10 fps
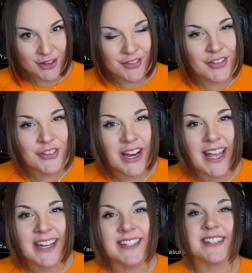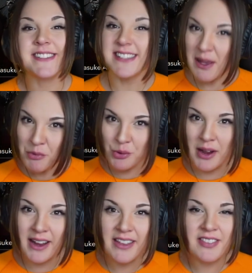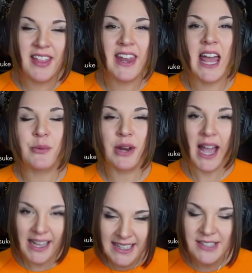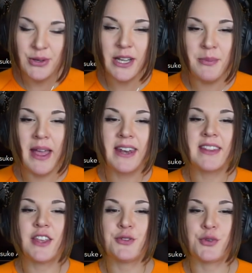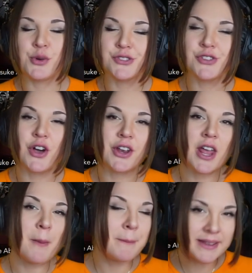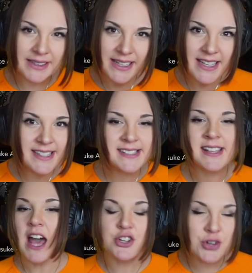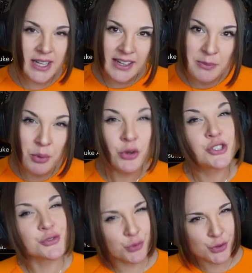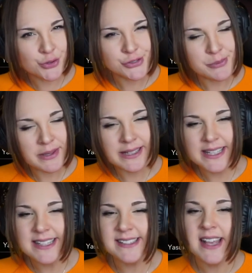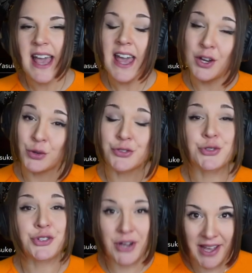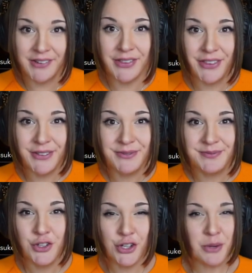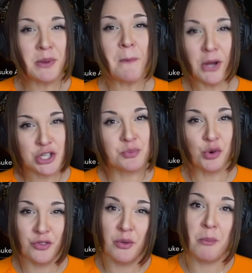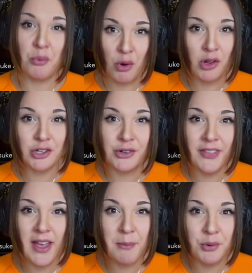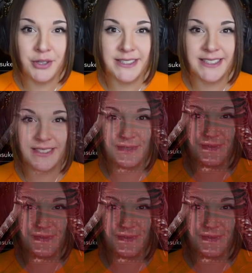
on the other hand, samurai, then I would highly recommend that you focus on abilities, adrenaline points for those abilities, and also your health. You're going to be much more of a brawler at that point.